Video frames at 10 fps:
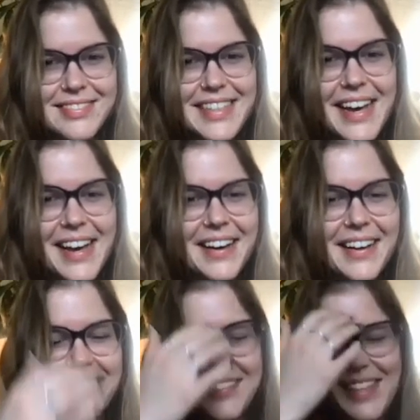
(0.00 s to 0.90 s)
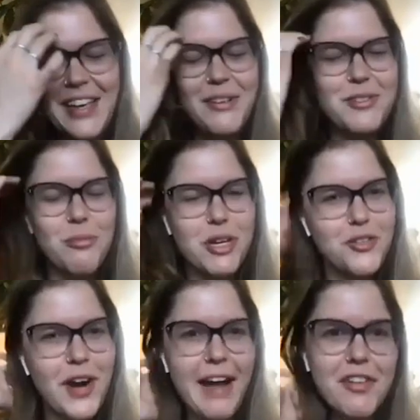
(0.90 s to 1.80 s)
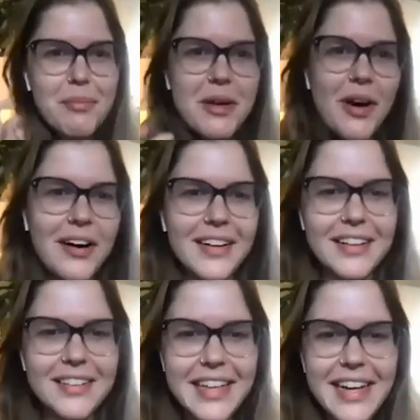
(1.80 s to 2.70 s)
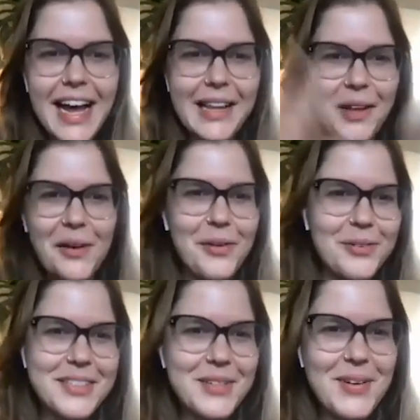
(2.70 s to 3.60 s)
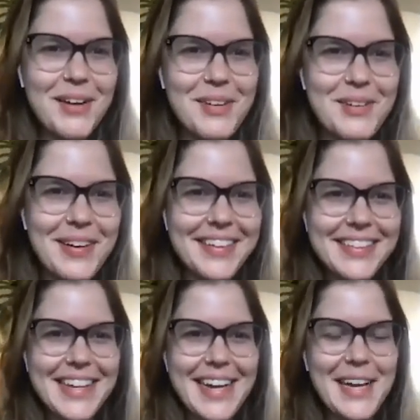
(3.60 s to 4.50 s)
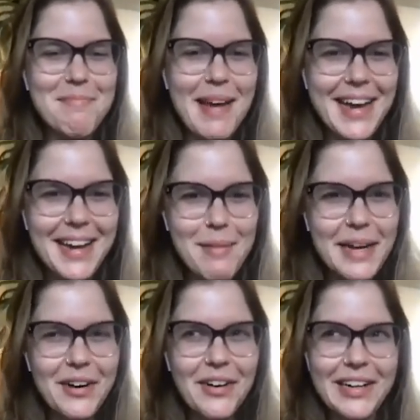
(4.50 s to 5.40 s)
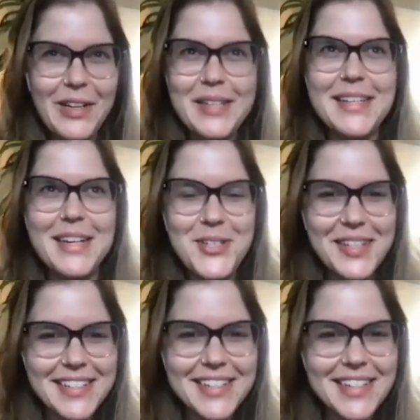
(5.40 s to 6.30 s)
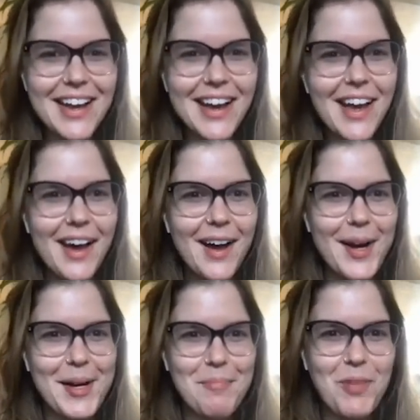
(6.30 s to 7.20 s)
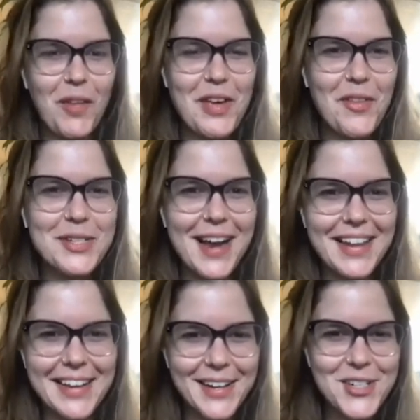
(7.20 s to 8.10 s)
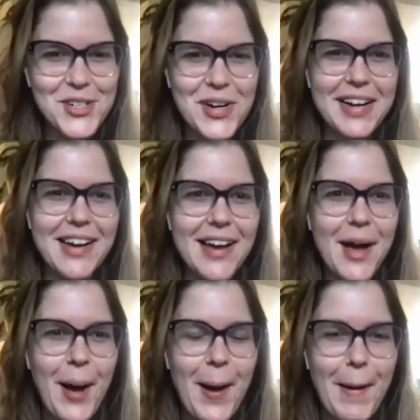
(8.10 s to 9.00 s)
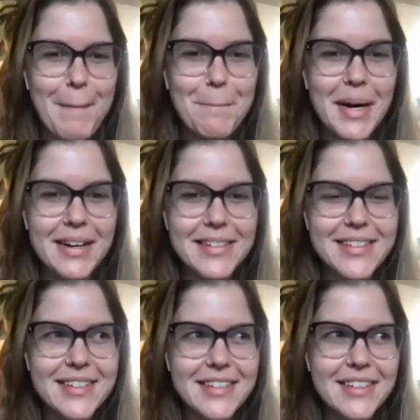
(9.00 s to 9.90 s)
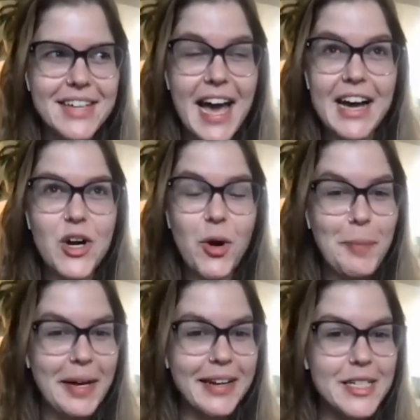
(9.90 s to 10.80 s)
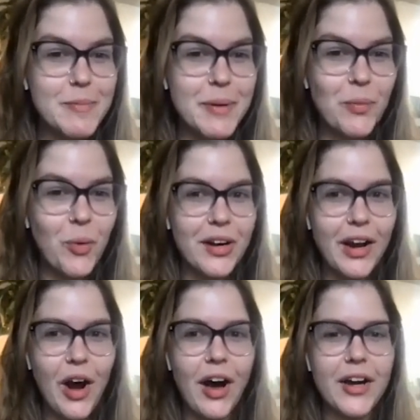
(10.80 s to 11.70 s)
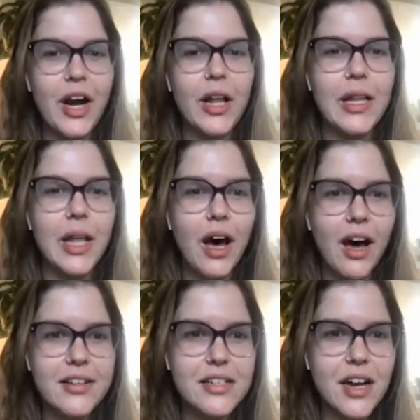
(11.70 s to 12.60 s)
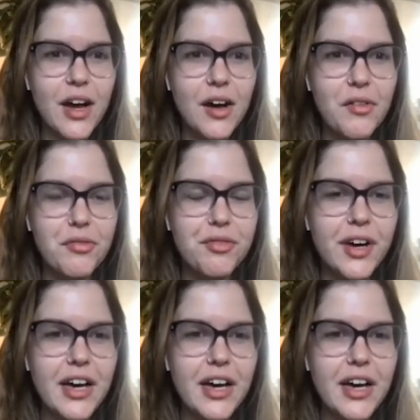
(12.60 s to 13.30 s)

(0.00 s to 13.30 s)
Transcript: Yeah, thank you so much for having me on. And hello to everyone in Maine. I'm here in Los Angeles um, on the other side of the country. Um, but yeah, Code Pink has been working on a lot of